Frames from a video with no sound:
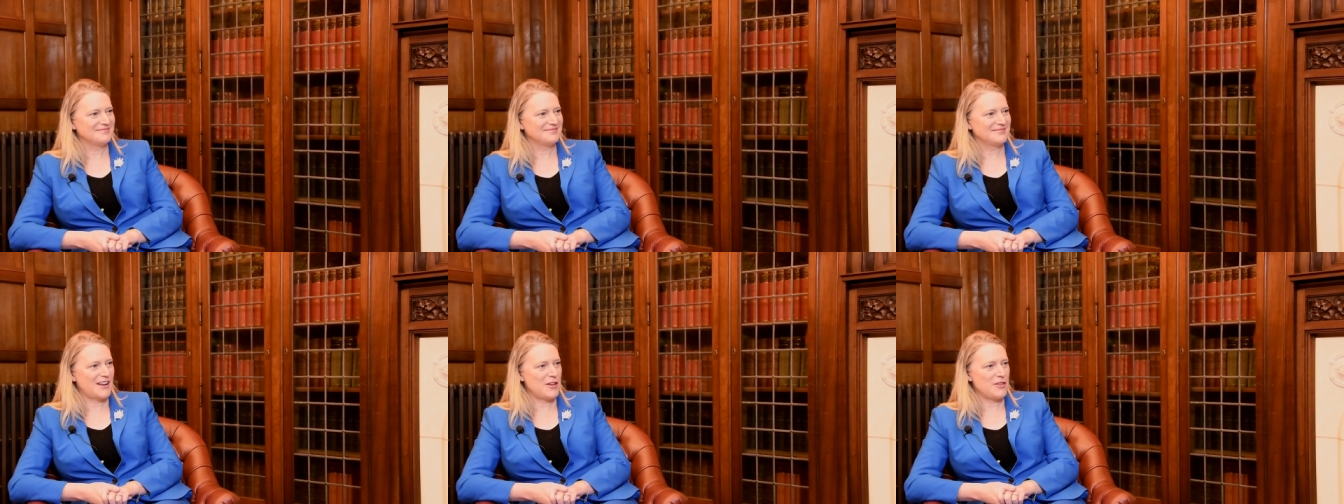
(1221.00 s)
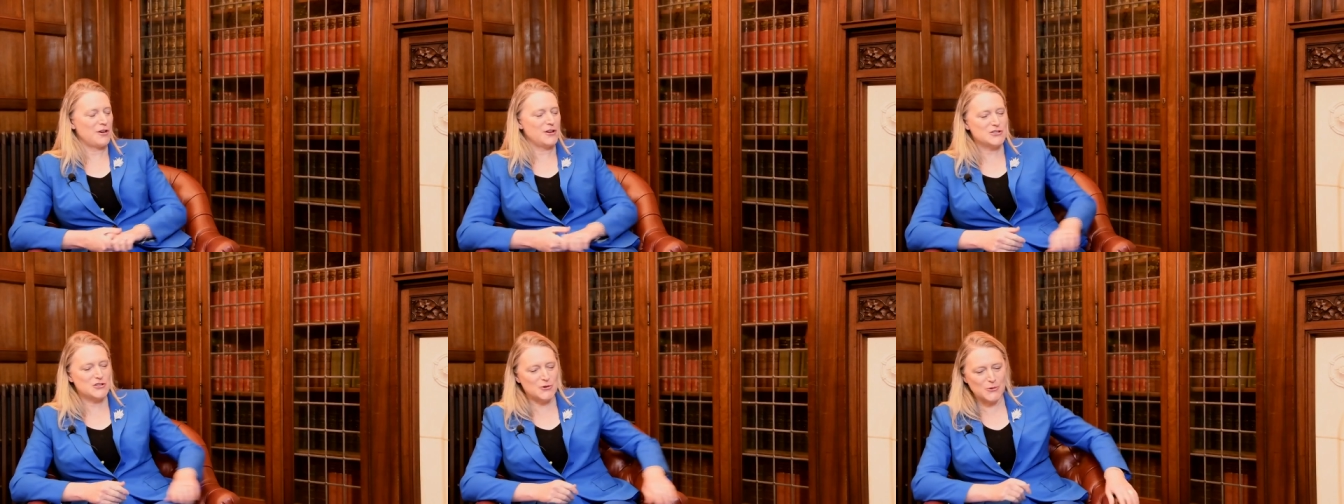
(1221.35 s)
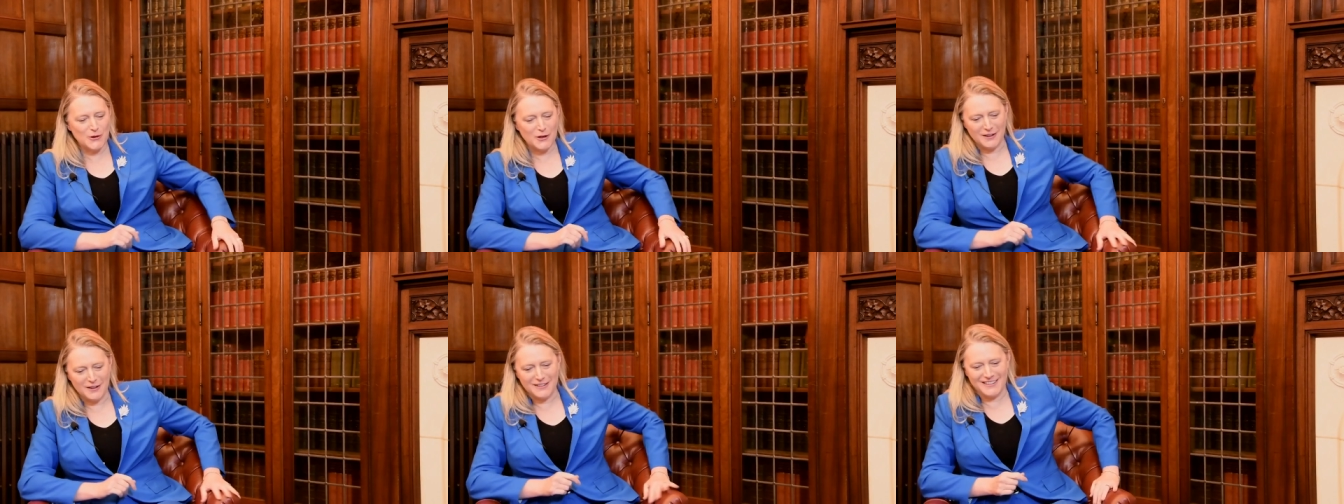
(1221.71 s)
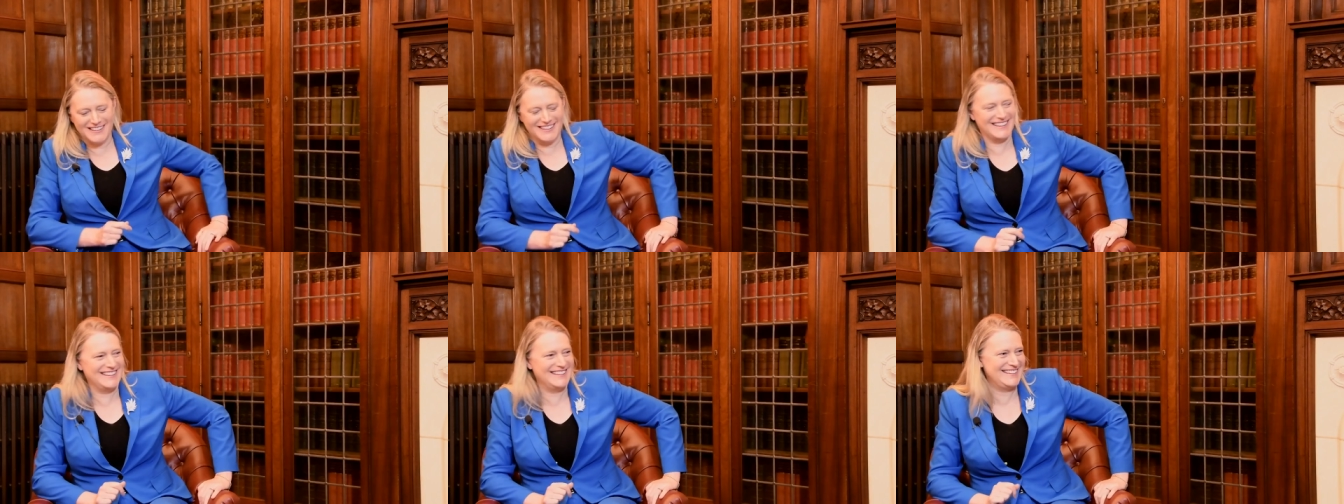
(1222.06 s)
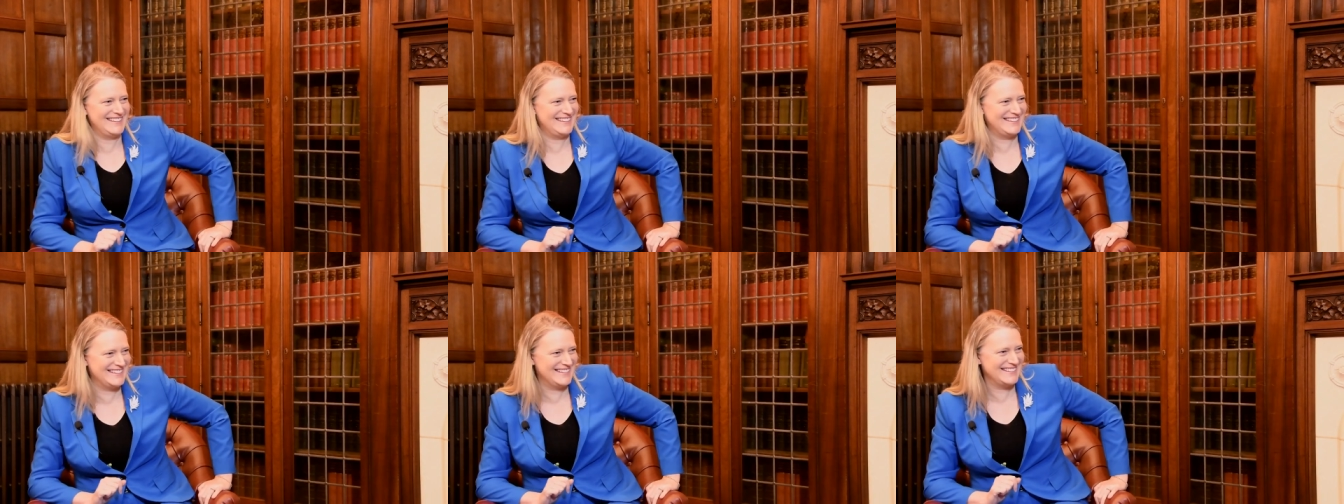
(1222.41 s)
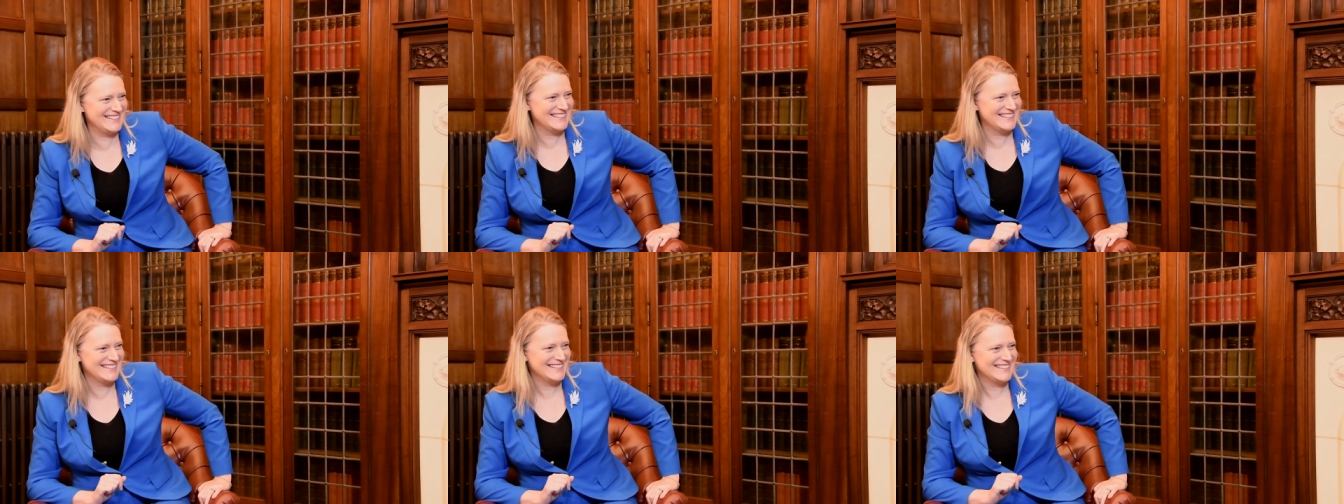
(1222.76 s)
your view you of the
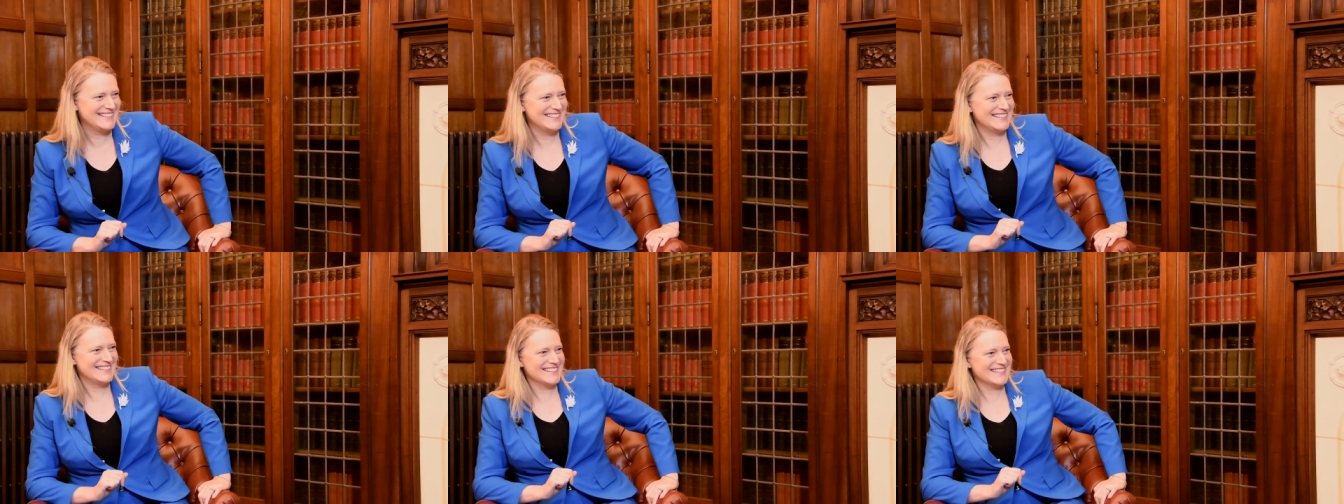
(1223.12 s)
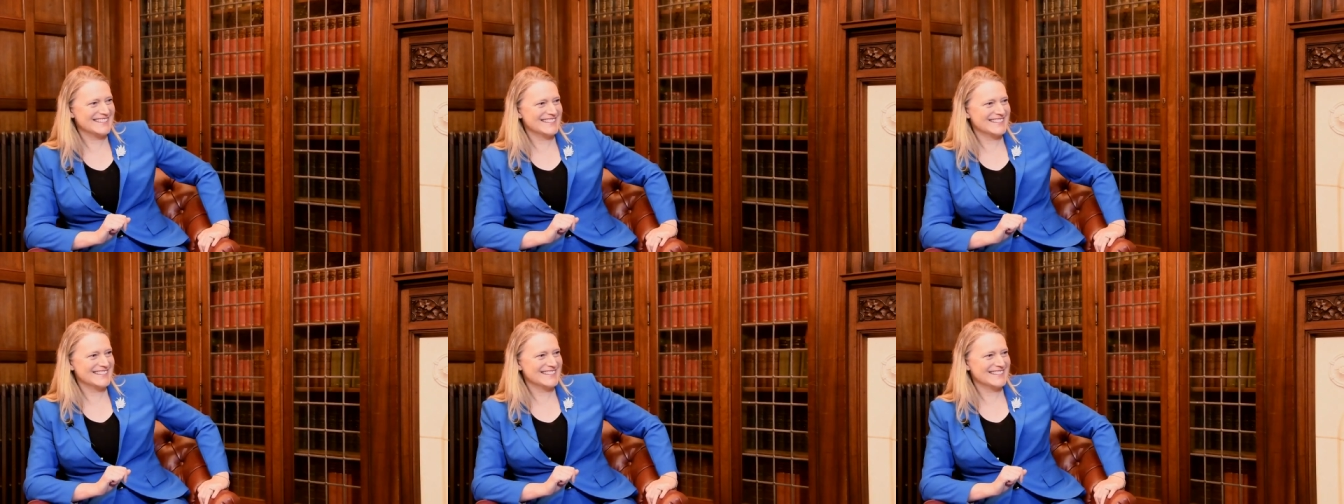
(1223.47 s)
institutions, because